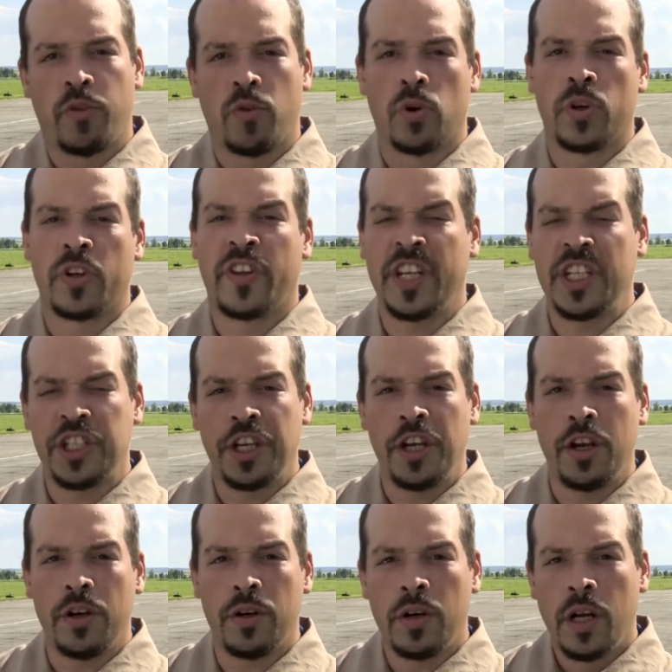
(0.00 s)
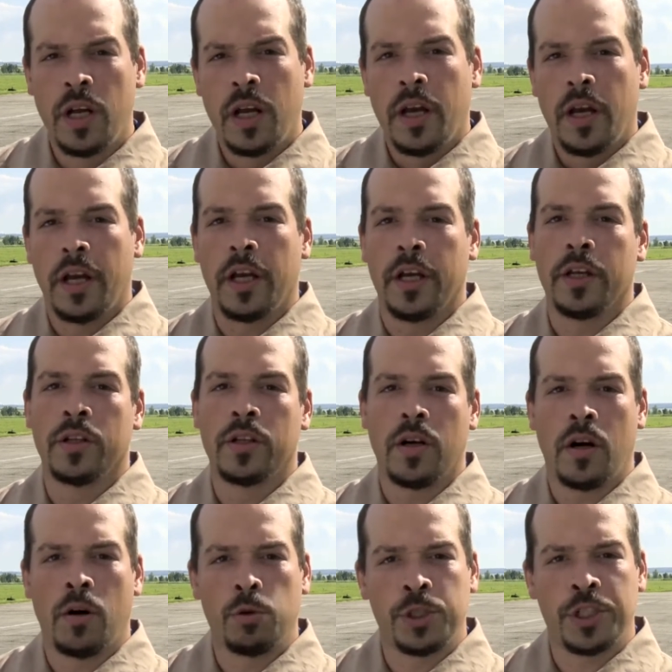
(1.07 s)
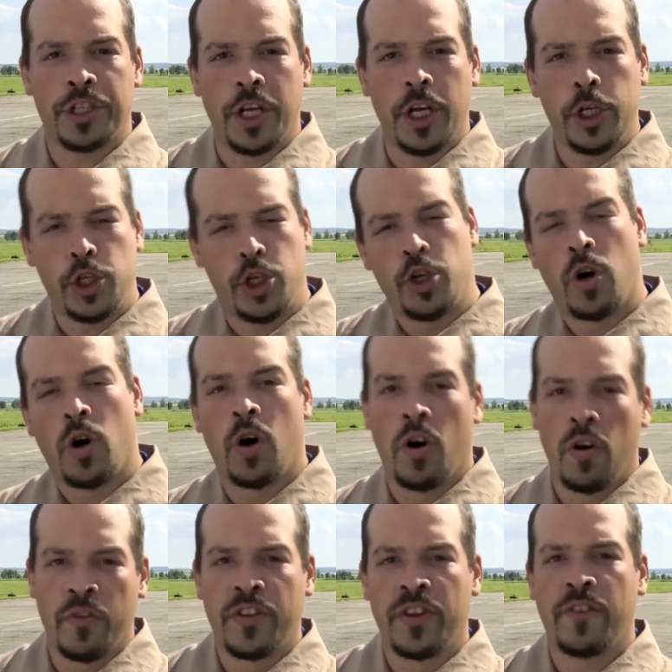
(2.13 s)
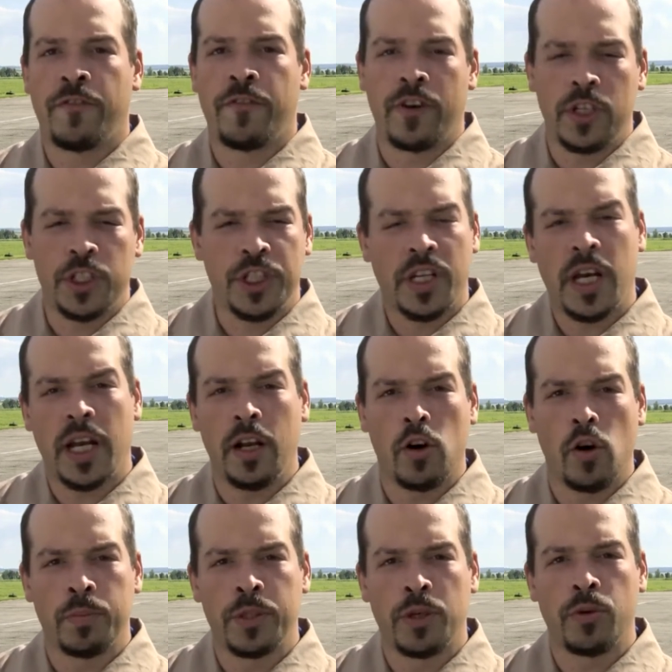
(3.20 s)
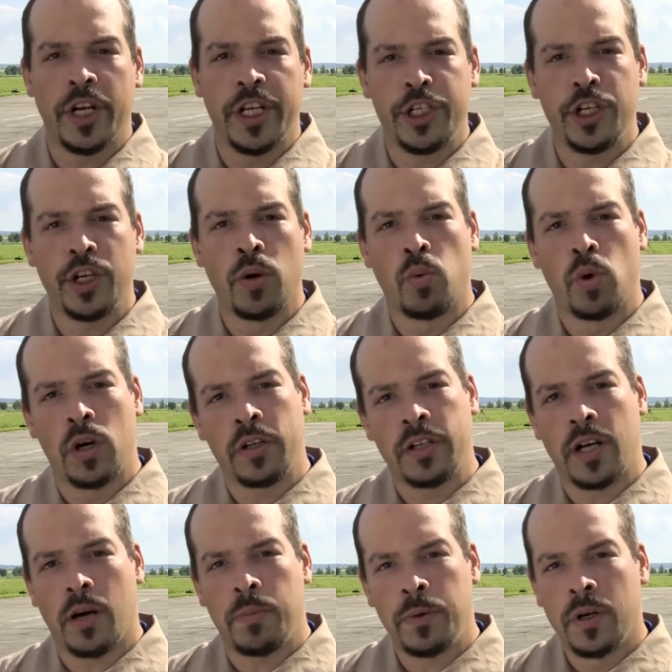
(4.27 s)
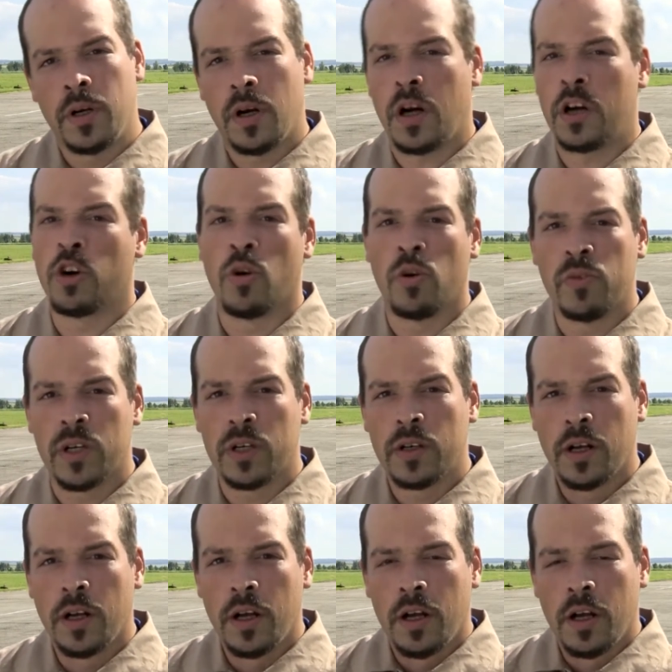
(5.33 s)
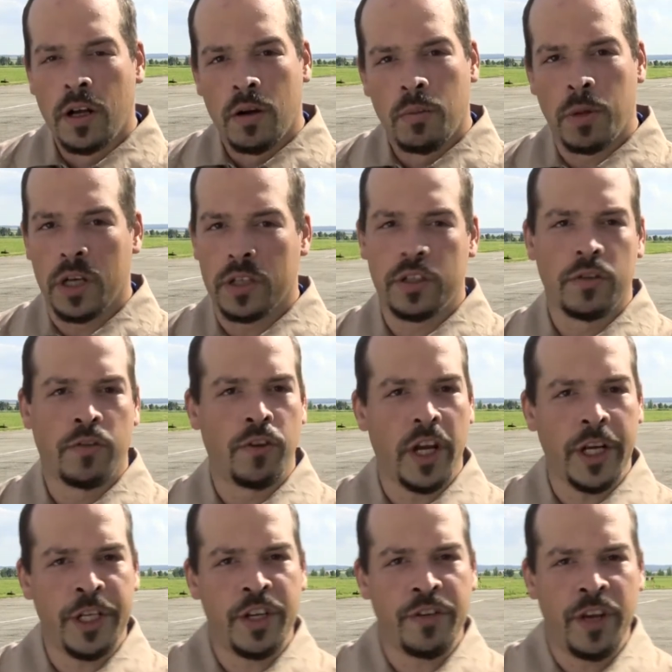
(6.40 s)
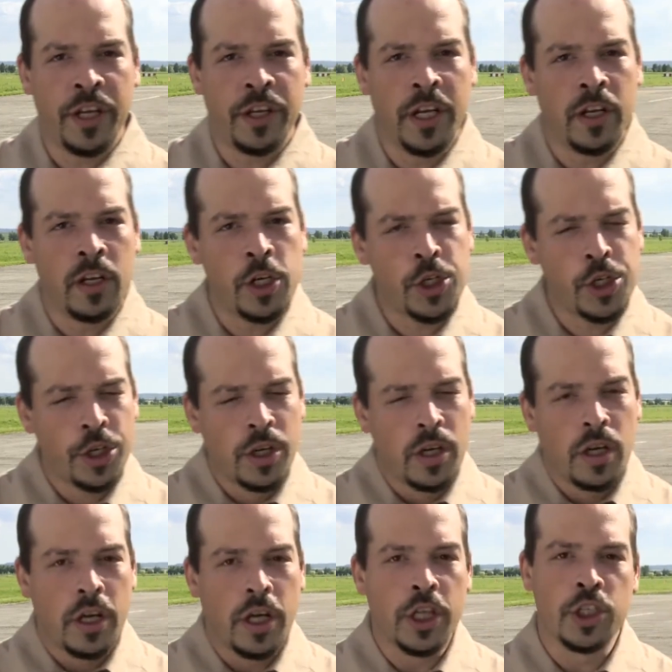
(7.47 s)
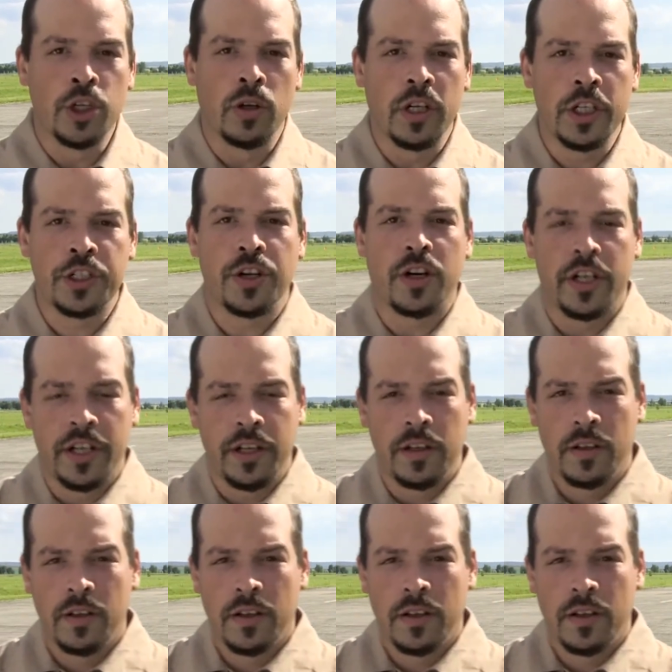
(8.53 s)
for this year and our stage of the first Helicopter Racing World Cup are over. But Flight TV in English is only starting.